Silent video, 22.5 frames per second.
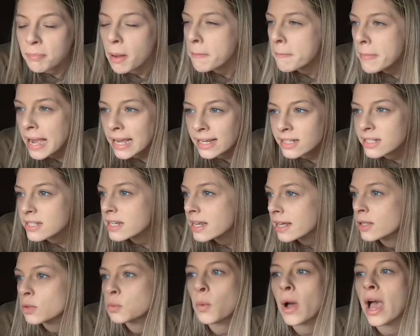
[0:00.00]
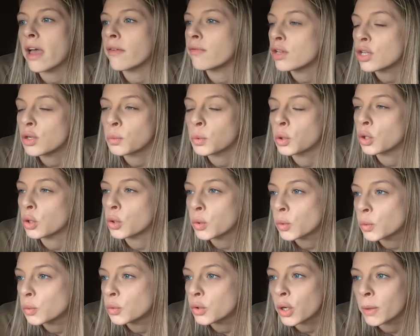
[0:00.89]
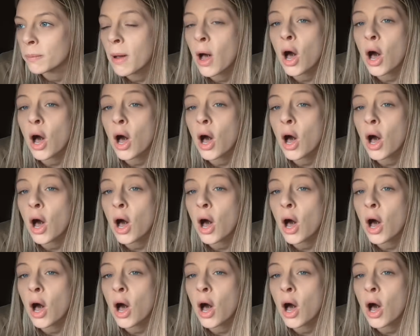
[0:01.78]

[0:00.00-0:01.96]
my bank sticks, whatever you want to call them.